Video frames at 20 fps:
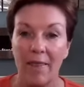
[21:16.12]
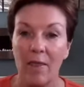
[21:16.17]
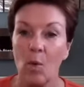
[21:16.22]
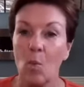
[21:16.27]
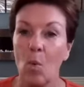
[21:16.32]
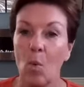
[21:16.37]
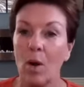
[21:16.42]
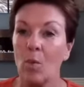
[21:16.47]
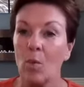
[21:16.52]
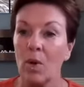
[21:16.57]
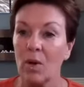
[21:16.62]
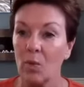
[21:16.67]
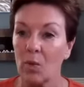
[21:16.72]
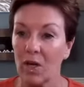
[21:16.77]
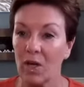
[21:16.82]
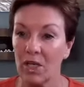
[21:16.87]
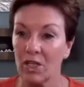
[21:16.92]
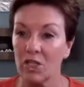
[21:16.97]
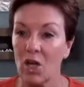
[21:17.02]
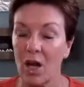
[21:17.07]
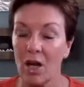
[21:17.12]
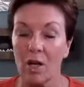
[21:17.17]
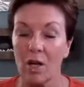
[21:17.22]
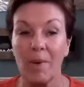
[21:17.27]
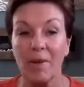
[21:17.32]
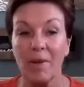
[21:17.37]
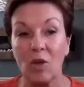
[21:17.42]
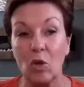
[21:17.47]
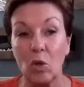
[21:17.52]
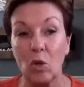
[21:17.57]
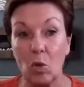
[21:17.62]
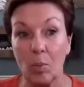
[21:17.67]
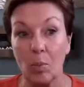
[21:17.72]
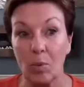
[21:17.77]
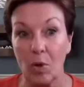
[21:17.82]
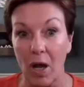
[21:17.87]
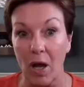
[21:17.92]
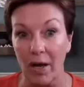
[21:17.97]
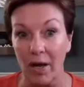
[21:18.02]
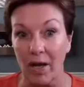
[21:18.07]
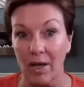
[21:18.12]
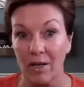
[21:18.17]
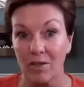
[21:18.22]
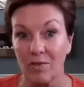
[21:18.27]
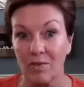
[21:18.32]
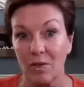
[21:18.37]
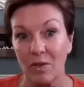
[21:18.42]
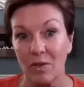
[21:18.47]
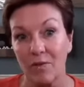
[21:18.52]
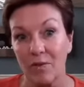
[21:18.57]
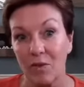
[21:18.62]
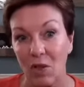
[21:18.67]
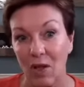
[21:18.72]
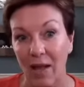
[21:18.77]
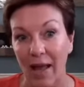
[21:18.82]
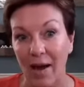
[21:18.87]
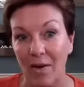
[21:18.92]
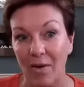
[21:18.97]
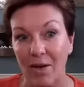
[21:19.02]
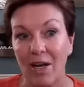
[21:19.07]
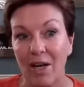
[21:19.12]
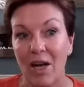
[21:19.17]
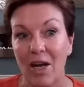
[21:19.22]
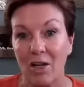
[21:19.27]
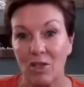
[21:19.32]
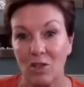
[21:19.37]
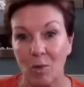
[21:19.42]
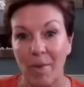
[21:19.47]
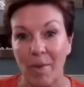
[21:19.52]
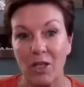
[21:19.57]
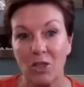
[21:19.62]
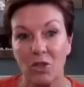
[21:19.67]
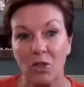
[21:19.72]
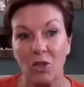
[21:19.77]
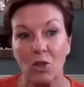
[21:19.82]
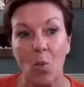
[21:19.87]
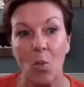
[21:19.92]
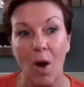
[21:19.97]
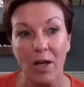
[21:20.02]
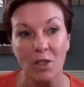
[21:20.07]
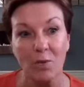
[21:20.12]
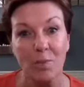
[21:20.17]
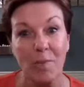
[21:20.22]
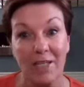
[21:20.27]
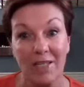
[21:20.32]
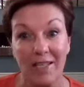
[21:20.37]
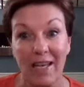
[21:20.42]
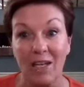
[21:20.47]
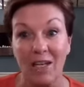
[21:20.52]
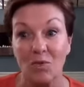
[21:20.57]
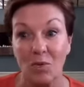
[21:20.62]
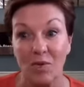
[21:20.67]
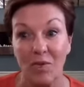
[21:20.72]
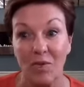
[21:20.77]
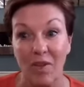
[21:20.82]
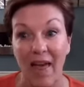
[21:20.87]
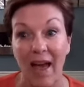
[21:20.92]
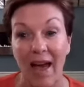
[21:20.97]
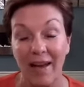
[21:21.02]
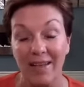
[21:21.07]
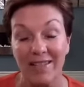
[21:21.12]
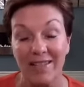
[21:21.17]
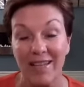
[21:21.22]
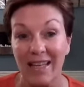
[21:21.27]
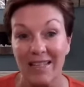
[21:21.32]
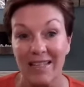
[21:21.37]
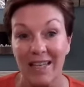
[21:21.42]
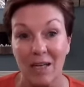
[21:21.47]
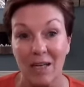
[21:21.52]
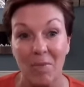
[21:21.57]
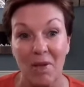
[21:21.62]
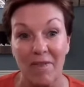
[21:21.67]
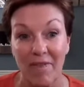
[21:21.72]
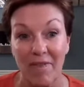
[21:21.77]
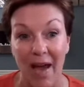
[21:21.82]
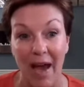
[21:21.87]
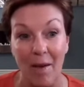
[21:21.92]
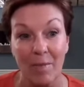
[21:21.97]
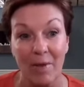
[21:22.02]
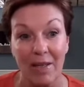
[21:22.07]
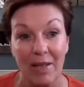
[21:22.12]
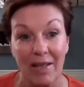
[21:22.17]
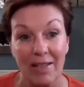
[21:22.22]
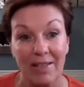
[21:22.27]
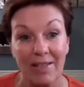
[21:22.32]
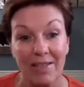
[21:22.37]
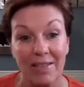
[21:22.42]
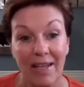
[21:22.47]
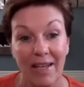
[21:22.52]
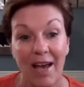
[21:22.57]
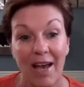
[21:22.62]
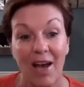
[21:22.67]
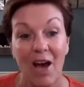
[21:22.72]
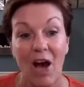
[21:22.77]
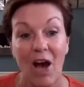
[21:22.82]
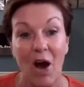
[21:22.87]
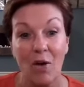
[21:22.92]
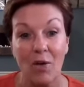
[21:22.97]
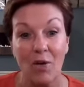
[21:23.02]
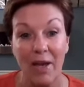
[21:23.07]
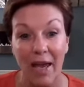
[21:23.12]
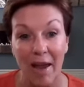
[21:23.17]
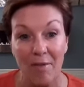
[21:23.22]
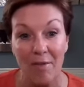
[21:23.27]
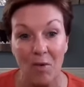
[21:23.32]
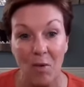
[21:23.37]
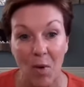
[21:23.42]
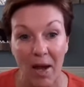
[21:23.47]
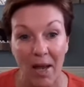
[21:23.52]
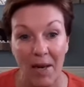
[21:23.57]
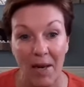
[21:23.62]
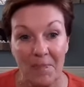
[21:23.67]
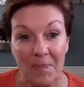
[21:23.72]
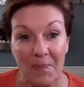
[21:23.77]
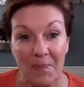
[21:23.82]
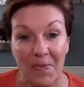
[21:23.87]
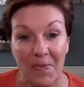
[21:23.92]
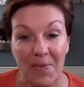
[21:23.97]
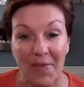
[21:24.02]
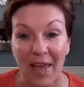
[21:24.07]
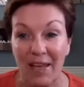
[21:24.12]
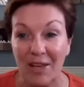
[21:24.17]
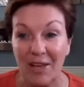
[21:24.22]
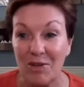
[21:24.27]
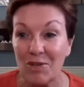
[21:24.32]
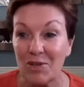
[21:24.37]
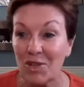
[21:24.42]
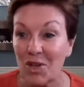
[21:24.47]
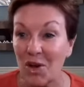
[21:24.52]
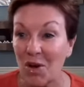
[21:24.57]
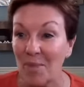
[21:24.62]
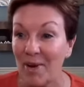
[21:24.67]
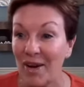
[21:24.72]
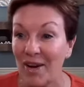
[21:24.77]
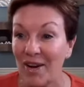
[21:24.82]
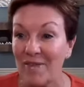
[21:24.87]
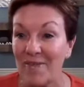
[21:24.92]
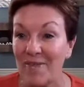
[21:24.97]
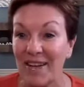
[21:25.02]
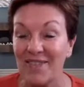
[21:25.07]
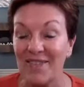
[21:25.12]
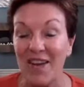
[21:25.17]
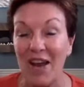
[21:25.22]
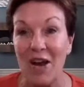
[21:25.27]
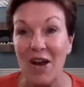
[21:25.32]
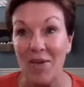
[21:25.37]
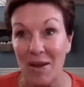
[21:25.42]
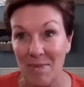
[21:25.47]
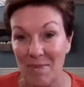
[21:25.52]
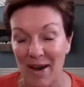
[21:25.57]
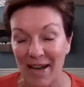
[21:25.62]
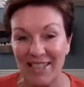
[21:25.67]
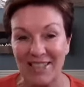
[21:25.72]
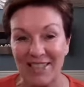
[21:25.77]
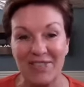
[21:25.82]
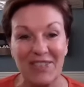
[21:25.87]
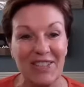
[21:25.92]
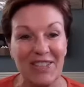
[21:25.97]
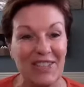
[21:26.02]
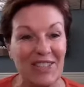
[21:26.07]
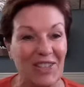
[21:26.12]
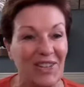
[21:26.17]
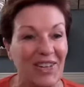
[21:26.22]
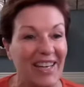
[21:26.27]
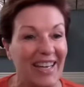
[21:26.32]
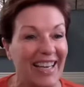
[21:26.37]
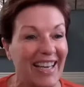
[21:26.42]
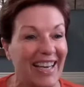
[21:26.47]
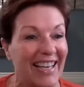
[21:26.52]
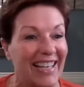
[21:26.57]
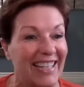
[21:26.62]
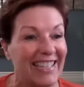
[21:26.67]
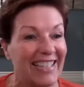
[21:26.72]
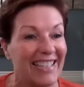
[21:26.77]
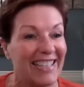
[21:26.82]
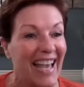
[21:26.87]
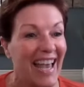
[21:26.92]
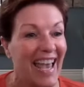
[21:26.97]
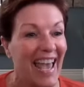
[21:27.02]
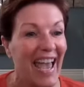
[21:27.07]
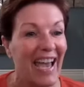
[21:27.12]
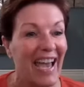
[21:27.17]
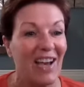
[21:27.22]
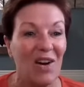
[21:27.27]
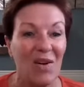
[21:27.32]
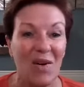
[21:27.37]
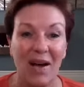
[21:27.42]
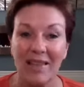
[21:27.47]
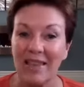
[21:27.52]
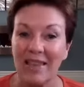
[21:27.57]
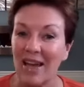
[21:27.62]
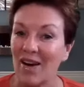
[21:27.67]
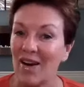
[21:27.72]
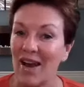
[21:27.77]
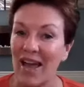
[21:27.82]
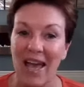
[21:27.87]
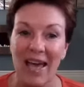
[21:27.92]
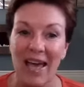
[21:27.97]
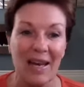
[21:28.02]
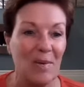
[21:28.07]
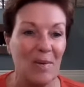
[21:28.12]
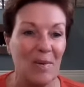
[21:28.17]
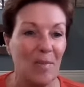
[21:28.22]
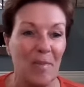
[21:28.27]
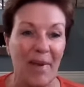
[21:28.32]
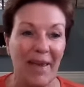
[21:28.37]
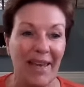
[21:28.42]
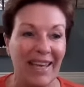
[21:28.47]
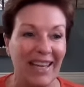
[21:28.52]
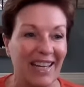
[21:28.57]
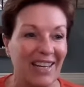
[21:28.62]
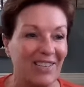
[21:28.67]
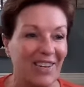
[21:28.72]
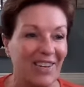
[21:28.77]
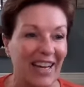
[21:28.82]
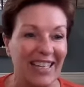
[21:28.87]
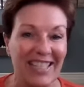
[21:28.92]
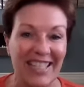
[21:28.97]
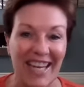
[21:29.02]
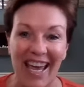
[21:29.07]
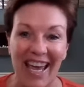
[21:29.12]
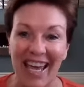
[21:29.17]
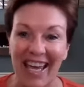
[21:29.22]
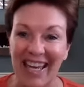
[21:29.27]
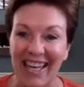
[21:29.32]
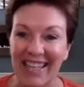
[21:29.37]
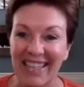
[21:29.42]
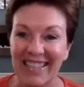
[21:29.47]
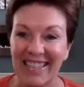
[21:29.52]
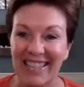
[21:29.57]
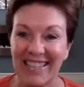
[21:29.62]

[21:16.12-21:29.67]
And then one week, we're going to talk about the cool products for a full hour. So make sure you watch my schedule for that because that's going to be fabulous. Okay, everyone, thank you so very much, very much for joining us and go out there and make it a great day.